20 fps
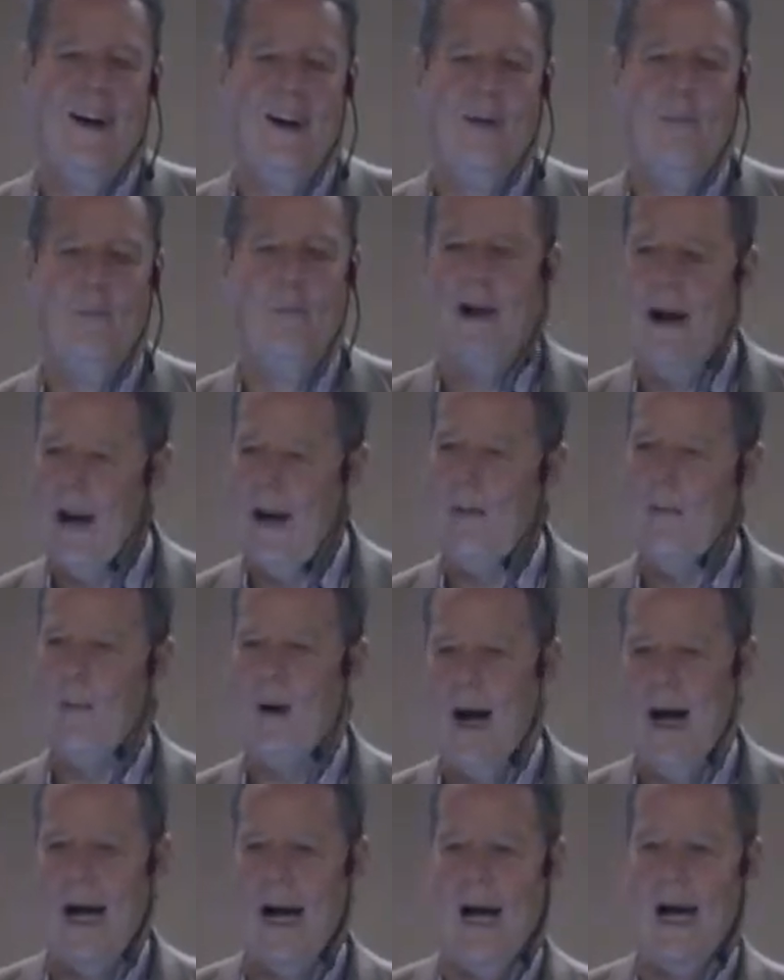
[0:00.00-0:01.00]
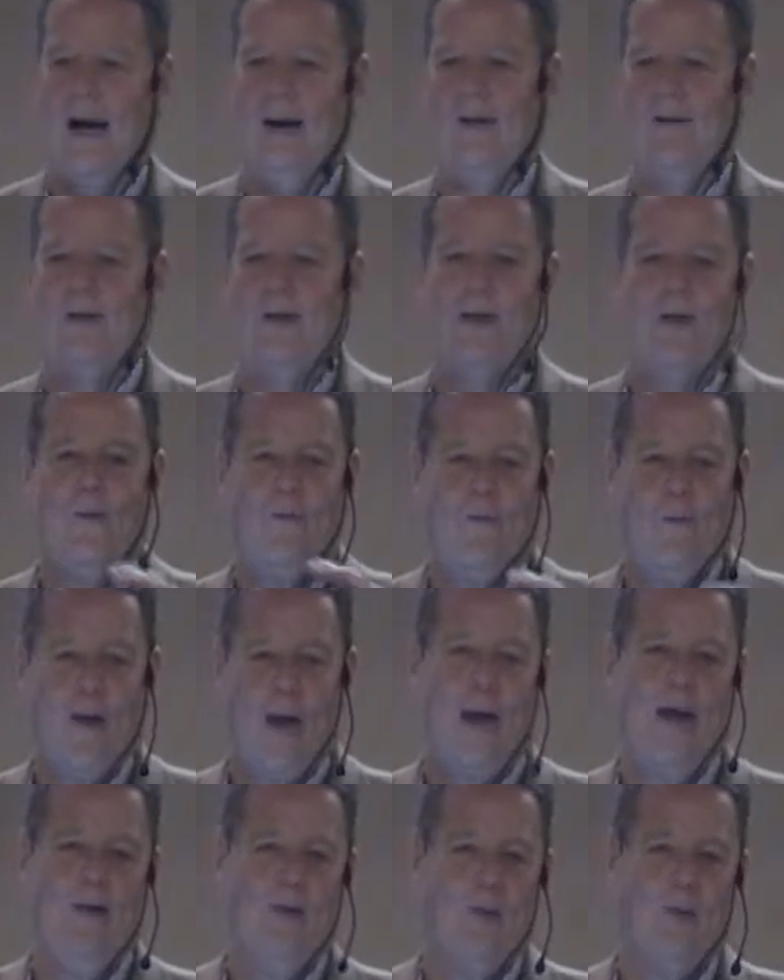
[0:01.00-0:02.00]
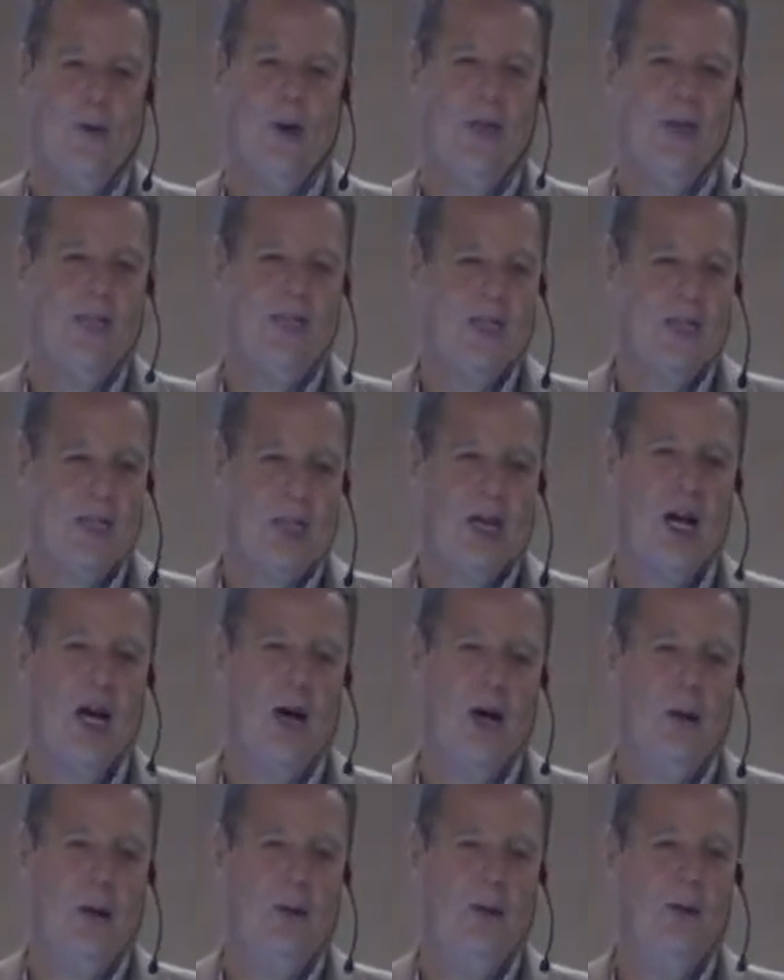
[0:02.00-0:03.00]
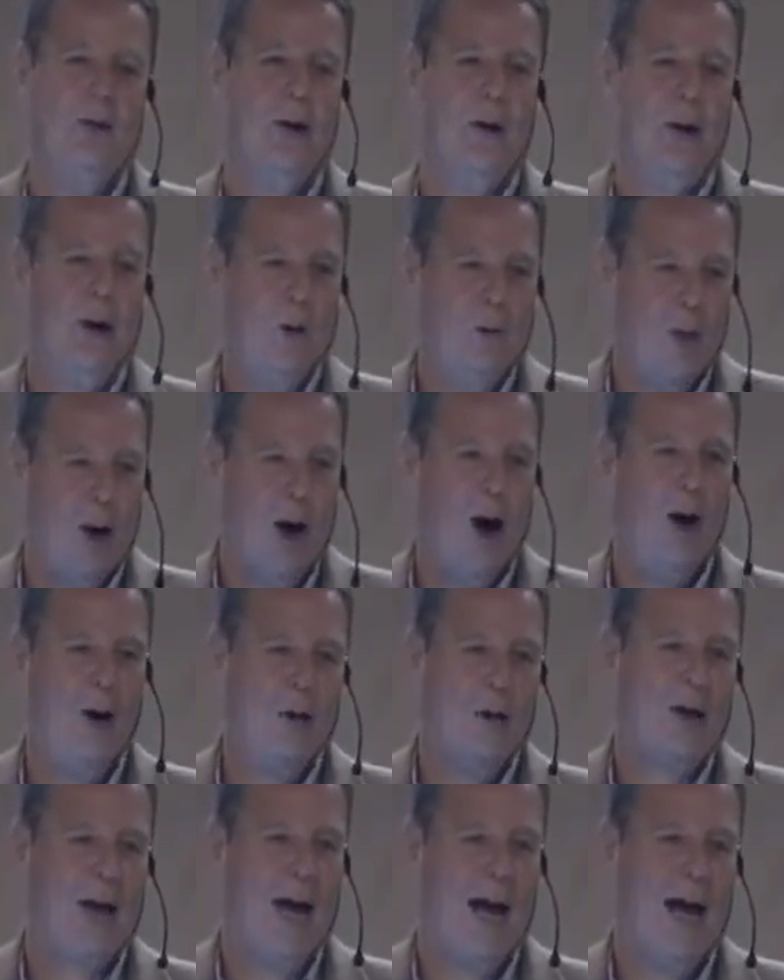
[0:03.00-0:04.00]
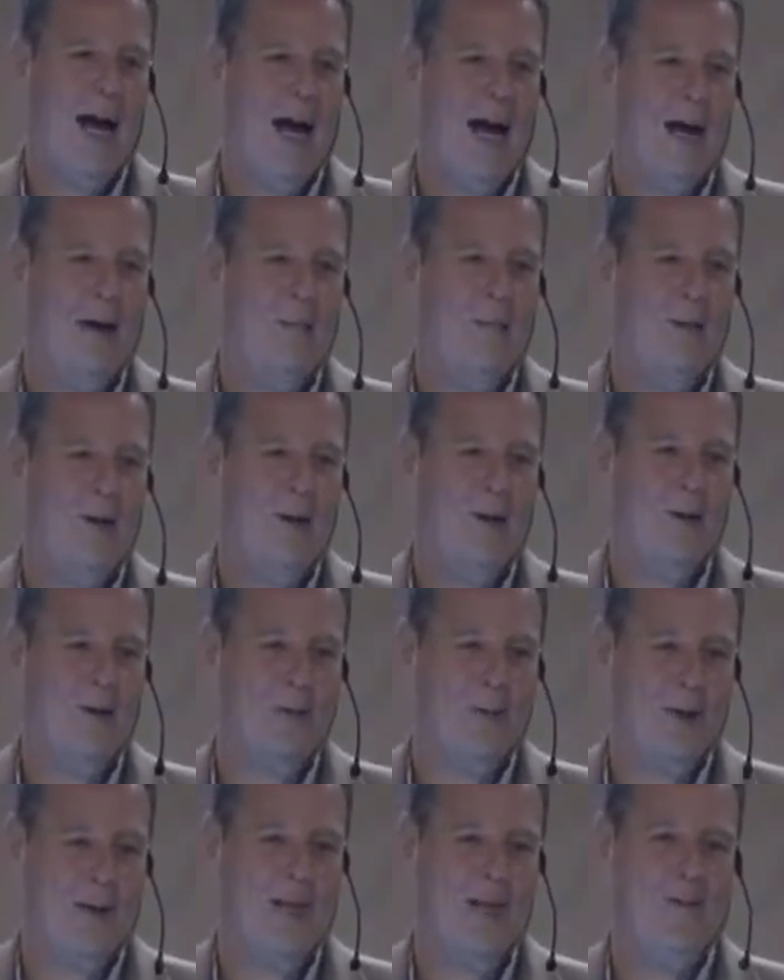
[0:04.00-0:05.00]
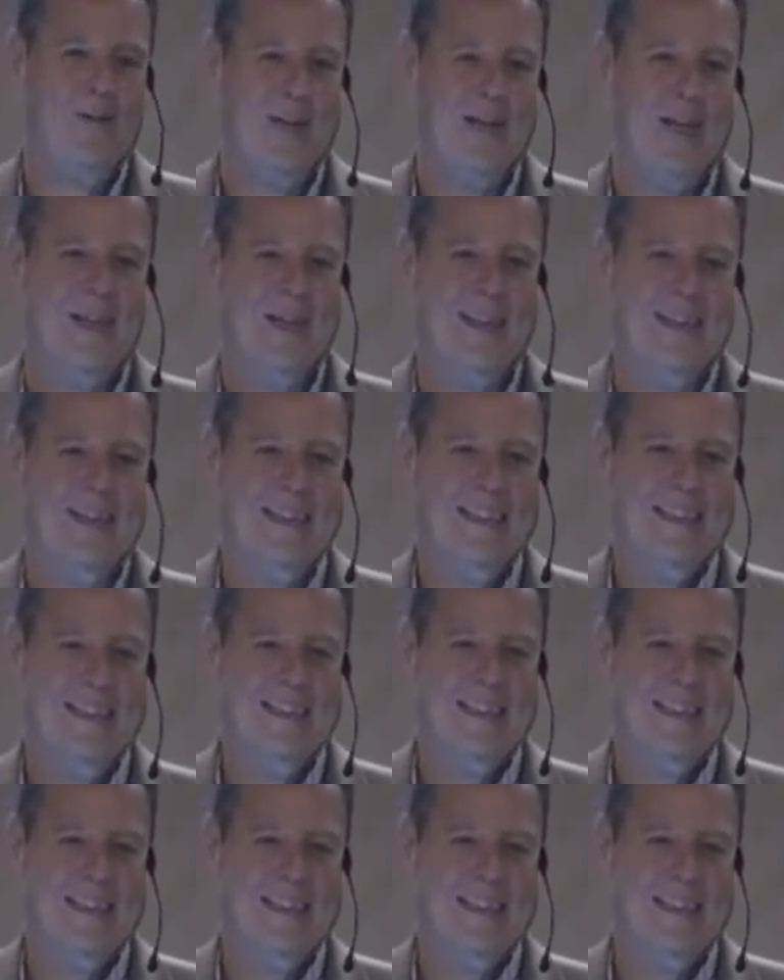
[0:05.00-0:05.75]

uh, my wife's favorite show of all time on TV.